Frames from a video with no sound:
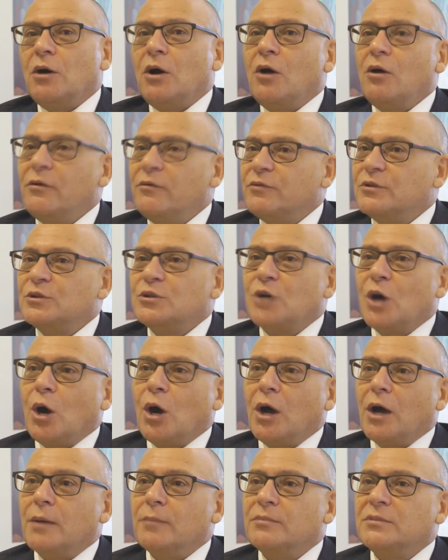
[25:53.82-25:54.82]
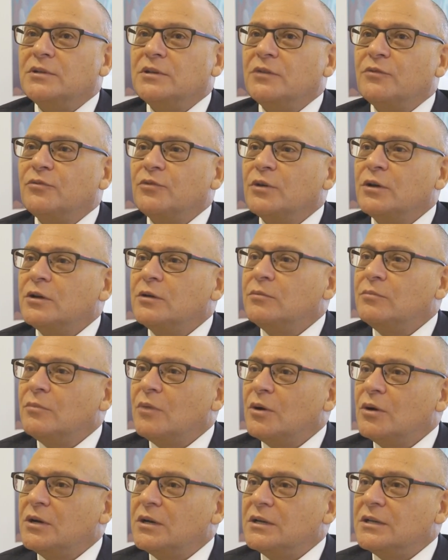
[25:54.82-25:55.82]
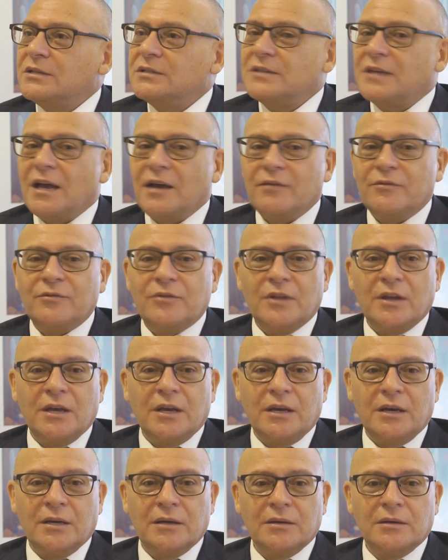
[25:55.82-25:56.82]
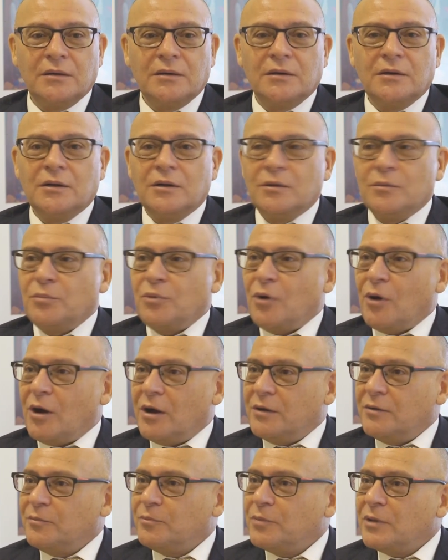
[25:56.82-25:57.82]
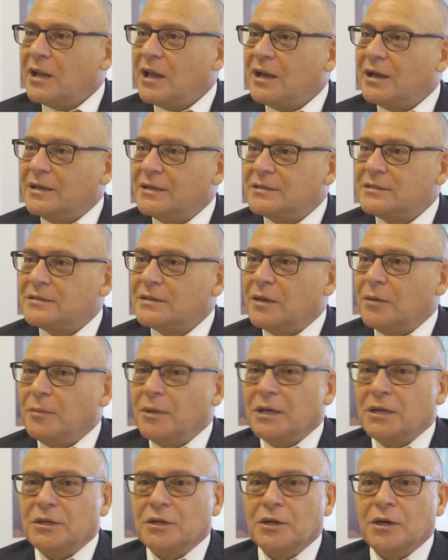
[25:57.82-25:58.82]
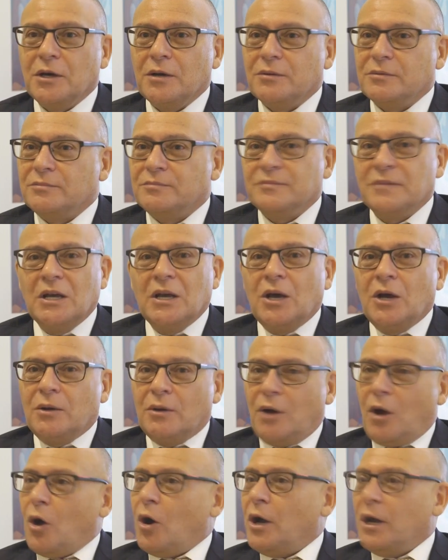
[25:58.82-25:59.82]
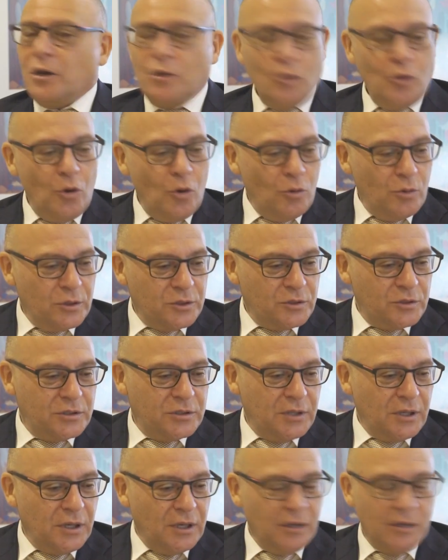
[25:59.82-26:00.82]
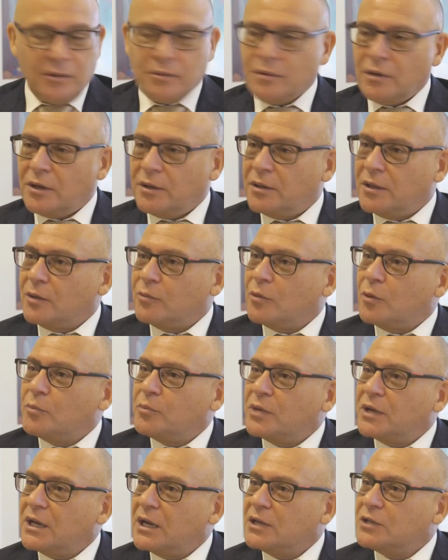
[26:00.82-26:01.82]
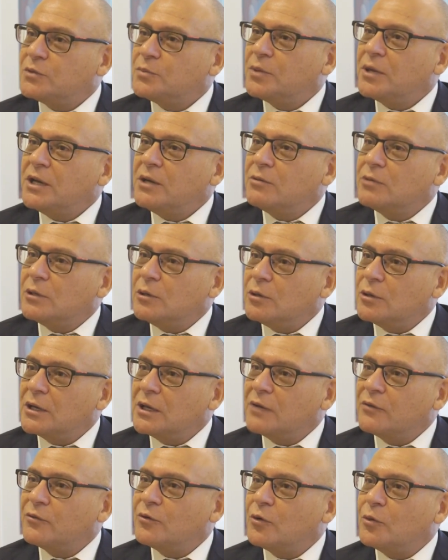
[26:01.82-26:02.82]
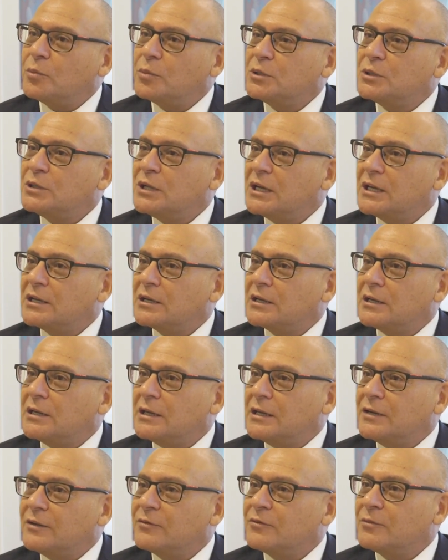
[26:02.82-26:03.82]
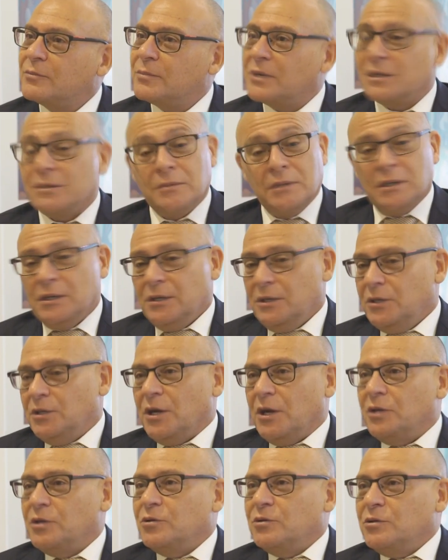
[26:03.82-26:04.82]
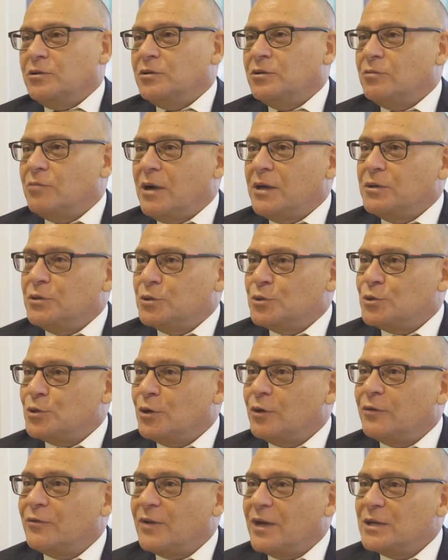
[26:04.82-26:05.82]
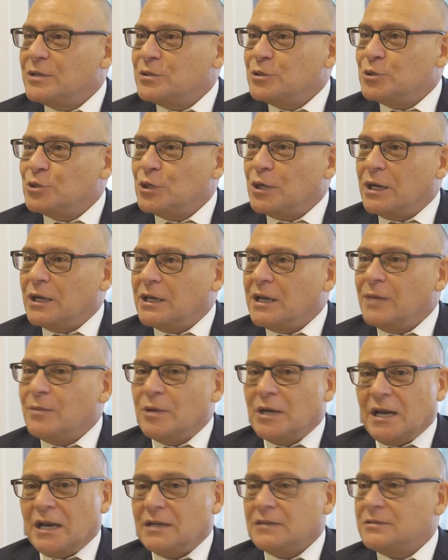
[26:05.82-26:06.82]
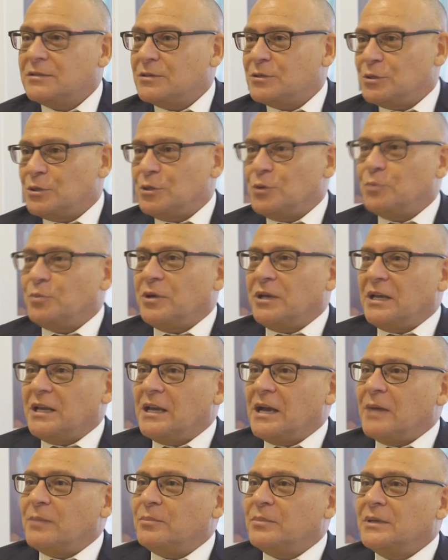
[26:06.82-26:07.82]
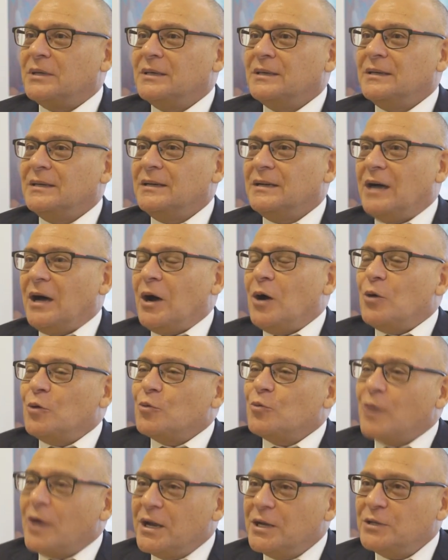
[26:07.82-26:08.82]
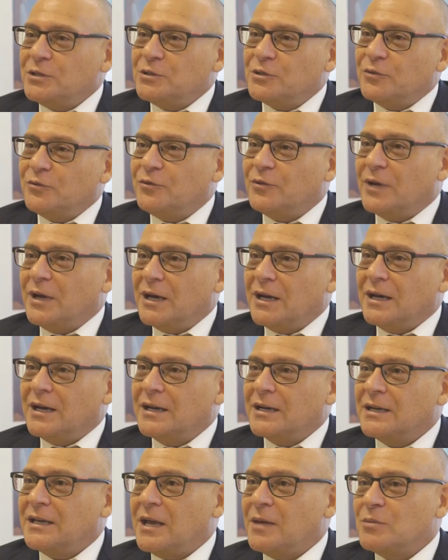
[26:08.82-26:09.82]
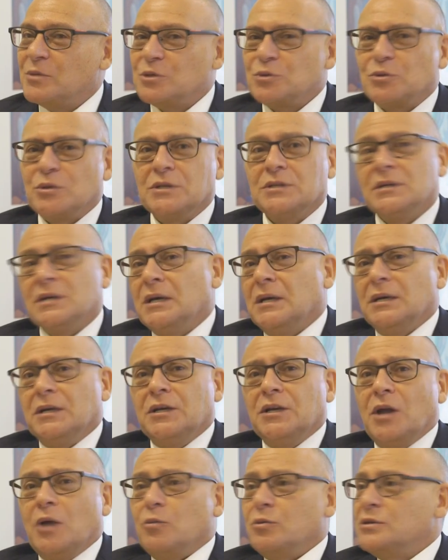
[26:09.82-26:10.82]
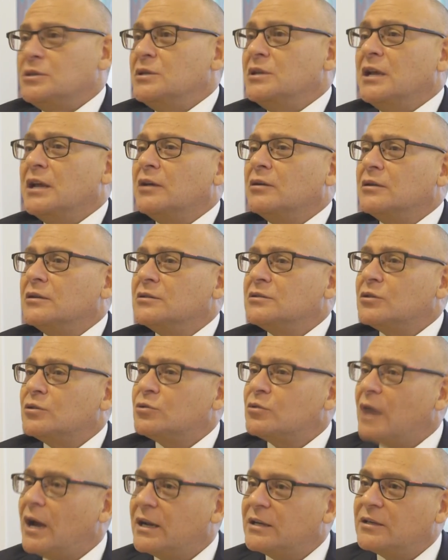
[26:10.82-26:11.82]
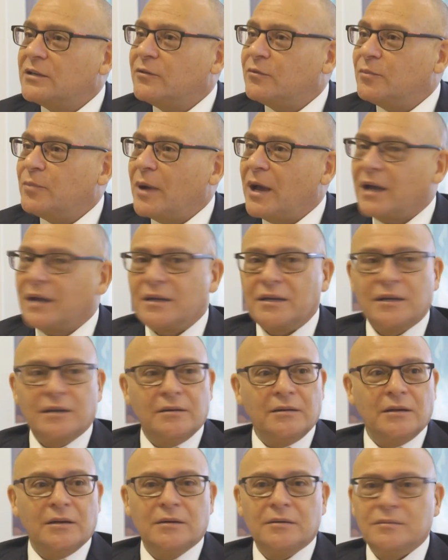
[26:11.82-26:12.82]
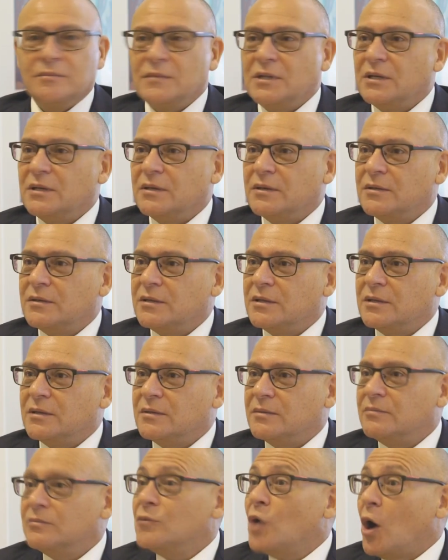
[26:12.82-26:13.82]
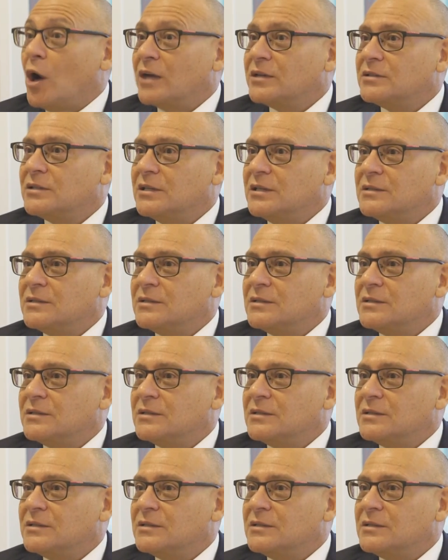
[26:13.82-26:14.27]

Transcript: over time, different commodities have their pride of place. I mean, iron ore was, I think, what BHP were looking for particularly. But, you run your surveys and geochem analysis and you're picking up a whole range of chemistries. Was nickel as attractive back in the 90s?